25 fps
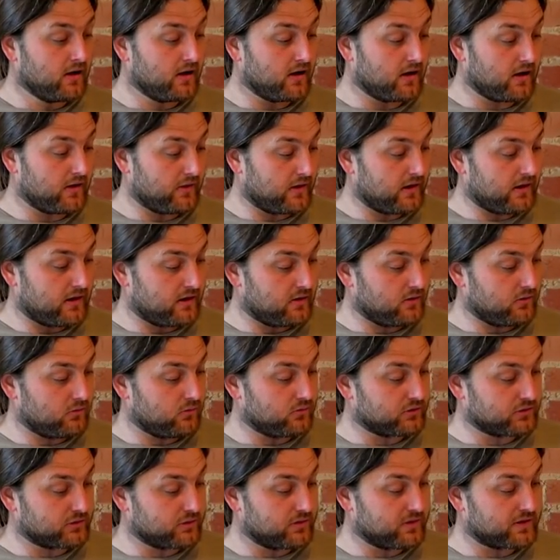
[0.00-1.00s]
And then
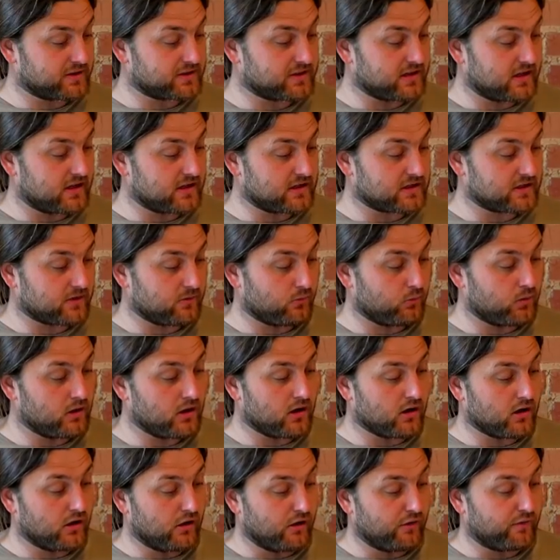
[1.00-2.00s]
also in the set we
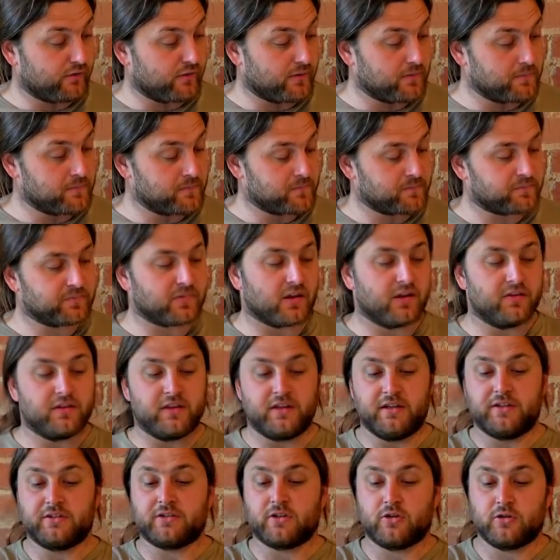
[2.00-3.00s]
have
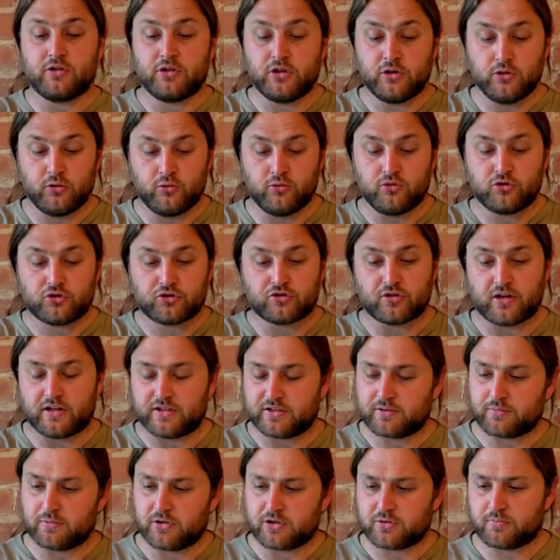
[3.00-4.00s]
these two
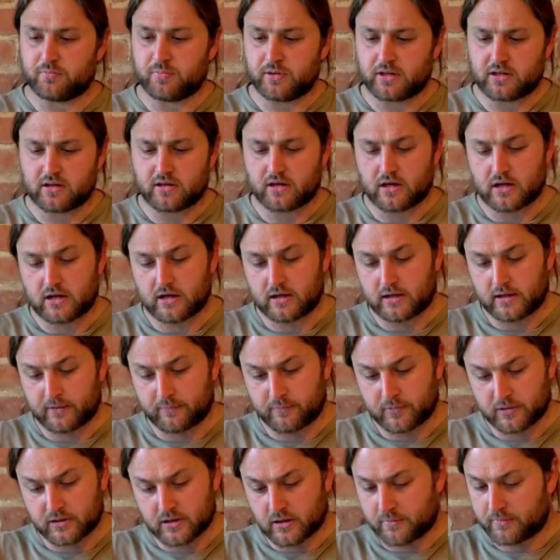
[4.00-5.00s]
straights which
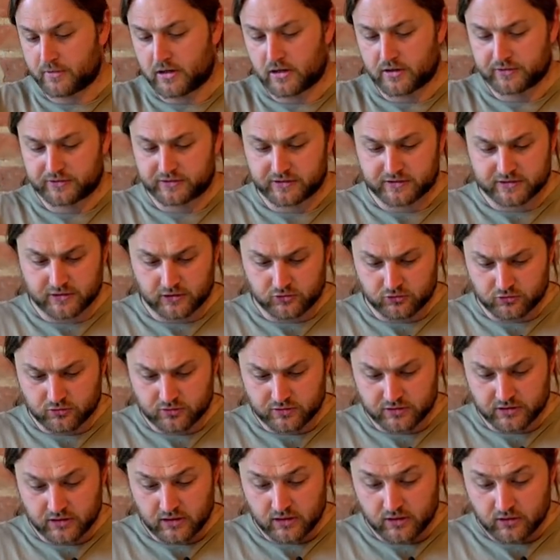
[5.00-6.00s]
have become R six
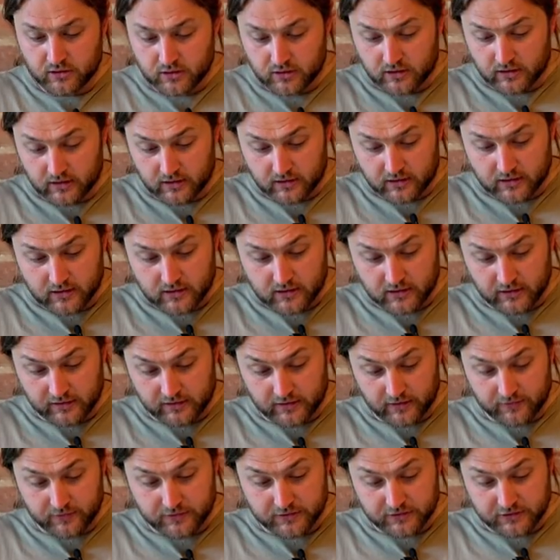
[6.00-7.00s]
hundred, and
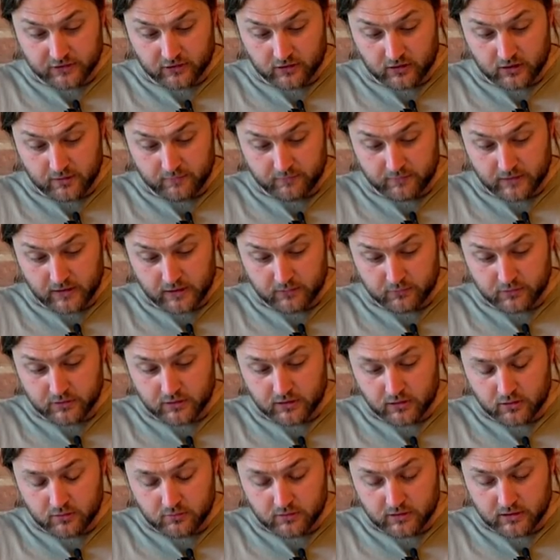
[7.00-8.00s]
at the time they were
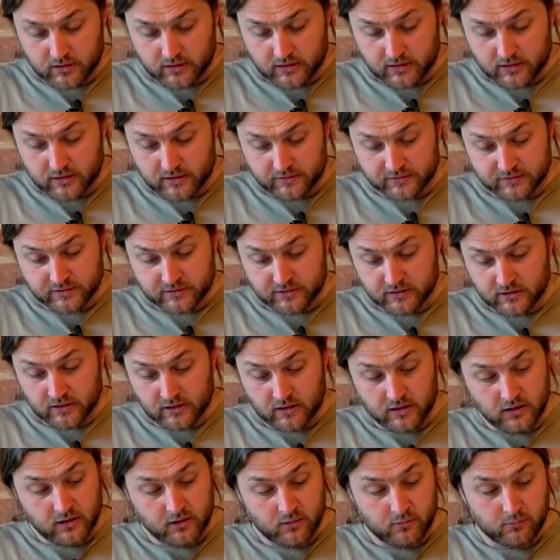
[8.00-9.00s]
known as
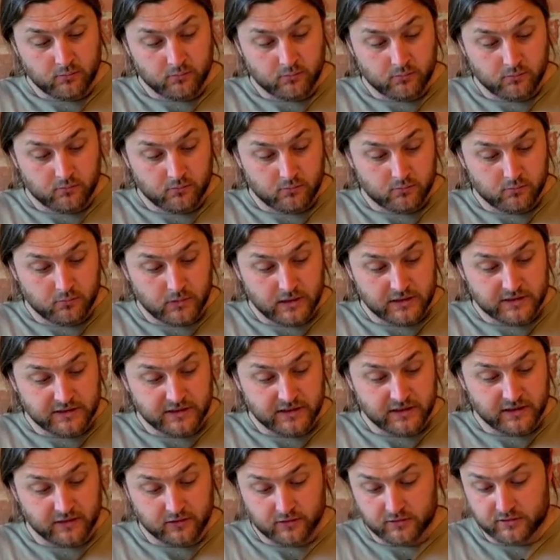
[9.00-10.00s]
Made
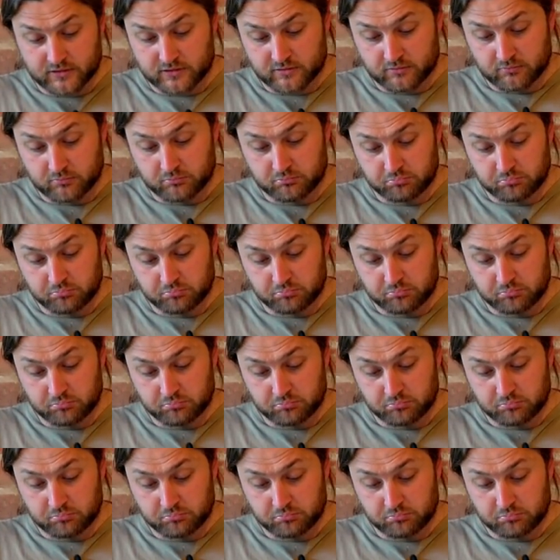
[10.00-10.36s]
in England.